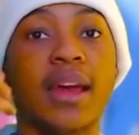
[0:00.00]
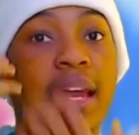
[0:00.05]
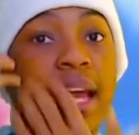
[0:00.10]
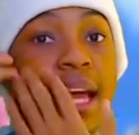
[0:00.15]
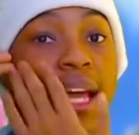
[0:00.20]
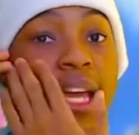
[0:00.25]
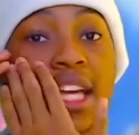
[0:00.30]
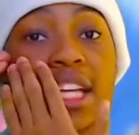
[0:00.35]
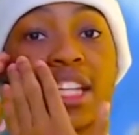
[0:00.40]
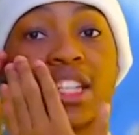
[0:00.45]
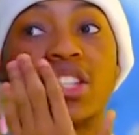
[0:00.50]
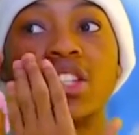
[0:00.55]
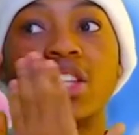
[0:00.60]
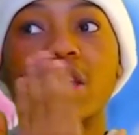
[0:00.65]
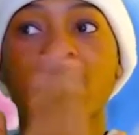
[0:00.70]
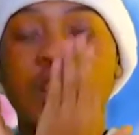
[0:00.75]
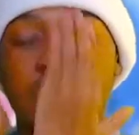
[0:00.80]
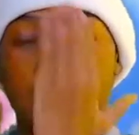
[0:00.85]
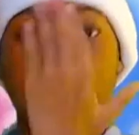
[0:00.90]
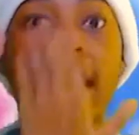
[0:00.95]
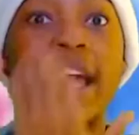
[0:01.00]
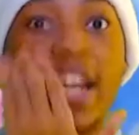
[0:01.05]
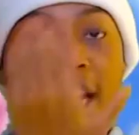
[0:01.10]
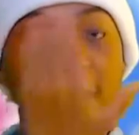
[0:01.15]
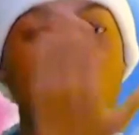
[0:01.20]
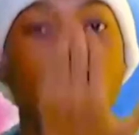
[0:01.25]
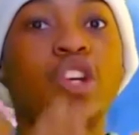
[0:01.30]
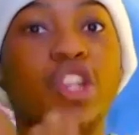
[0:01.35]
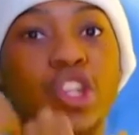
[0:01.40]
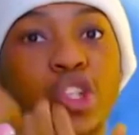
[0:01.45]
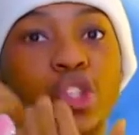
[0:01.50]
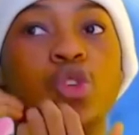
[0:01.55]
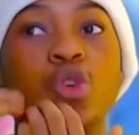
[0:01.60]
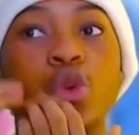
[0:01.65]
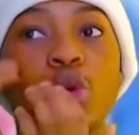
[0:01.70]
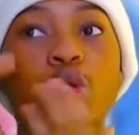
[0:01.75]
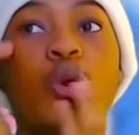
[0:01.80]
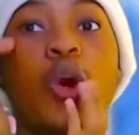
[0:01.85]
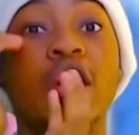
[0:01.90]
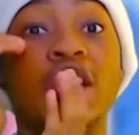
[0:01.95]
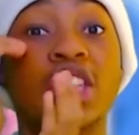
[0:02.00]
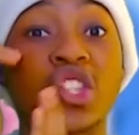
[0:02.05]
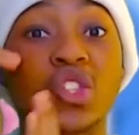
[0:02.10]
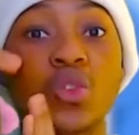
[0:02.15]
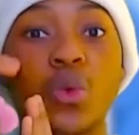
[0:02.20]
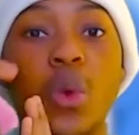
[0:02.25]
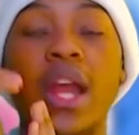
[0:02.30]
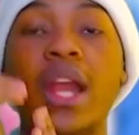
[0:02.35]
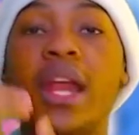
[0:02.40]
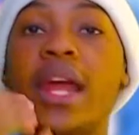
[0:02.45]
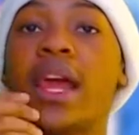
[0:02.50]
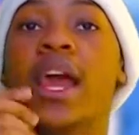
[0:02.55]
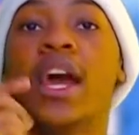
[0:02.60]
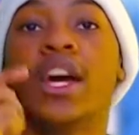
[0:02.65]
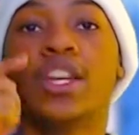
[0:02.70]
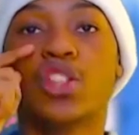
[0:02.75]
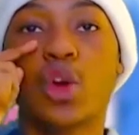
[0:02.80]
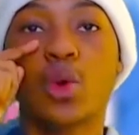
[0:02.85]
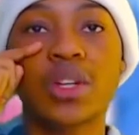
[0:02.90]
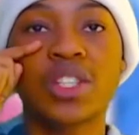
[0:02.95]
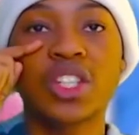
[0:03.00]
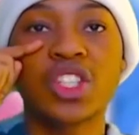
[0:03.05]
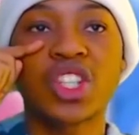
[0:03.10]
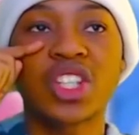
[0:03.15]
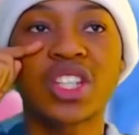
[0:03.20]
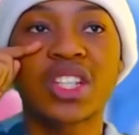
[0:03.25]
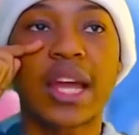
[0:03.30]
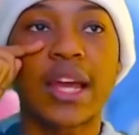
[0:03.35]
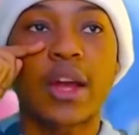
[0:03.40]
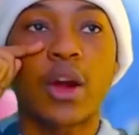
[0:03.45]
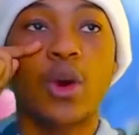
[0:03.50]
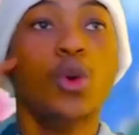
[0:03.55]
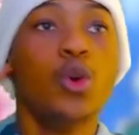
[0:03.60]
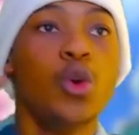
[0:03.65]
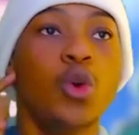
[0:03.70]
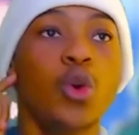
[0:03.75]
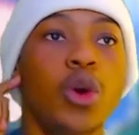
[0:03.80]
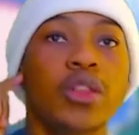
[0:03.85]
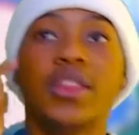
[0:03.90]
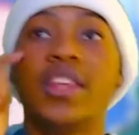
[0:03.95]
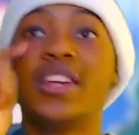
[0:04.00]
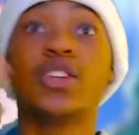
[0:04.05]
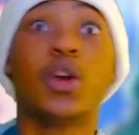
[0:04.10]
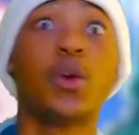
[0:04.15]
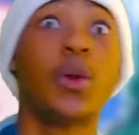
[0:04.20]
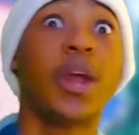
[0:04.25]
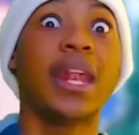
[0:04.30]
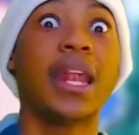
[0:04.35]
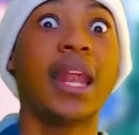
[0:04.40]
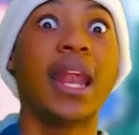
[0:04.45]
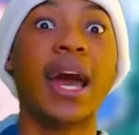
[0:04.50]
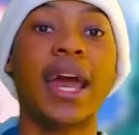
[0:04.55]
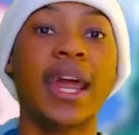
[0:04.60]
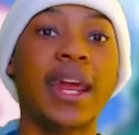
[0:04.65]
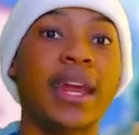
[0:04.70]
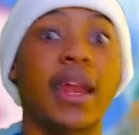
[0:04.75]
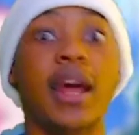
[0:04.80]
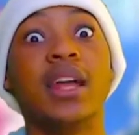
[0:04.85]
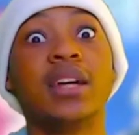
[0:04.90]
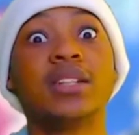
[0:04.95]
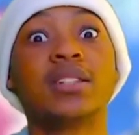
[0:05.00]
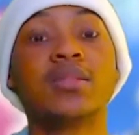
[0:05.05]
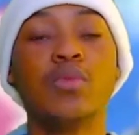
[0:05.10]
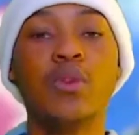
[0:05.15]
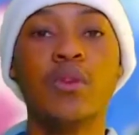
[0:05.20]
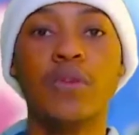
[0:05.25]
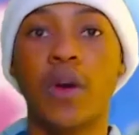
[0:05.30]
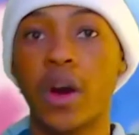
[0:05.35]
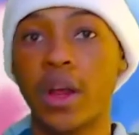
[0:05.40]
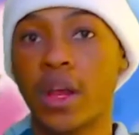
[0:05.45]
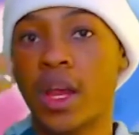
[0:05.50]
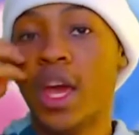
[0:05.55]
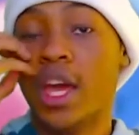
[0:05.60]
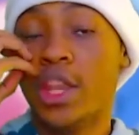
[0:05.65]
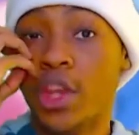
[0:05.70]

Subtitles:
Like they literally drew swelling. So it wasn't just like, ooh, there's a red line, let's move on.